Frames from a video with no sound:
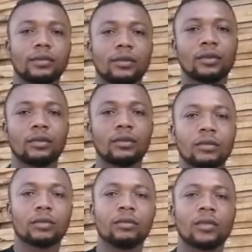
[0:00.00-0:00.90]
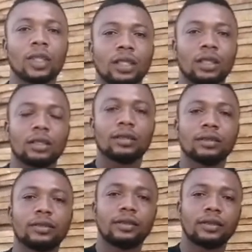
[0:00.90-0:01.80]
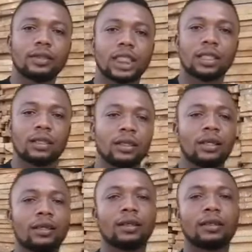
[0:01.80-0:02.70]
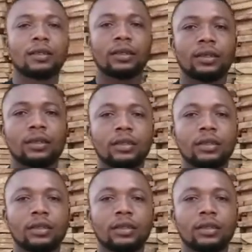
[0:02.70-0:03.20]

Okay, so now we are at a different